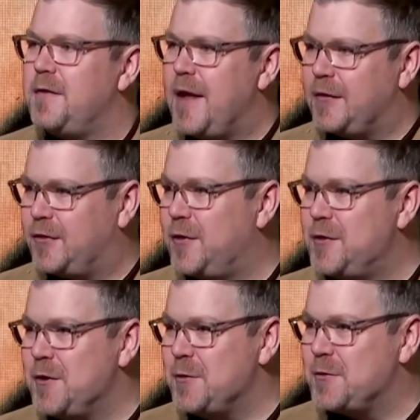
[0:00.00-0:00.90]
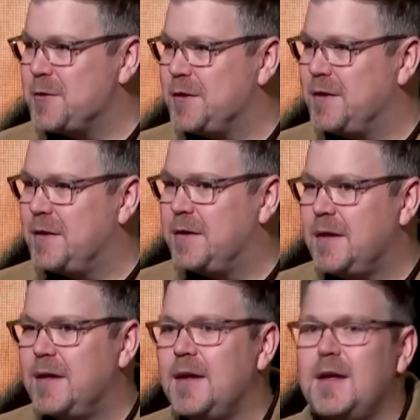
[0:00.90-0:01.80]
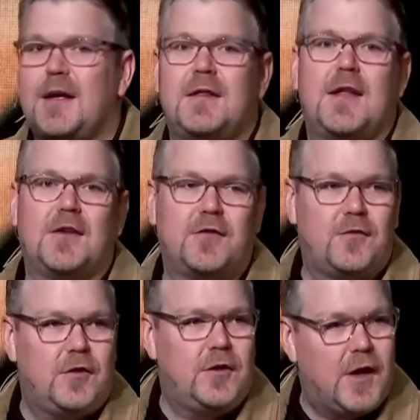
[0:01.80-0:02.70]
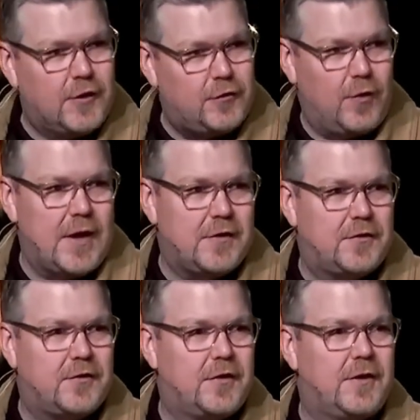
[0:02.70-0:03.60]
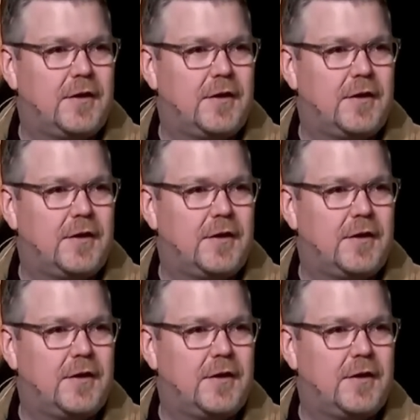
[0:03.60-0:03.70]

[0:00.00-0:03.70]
That's good news. That's God's grace.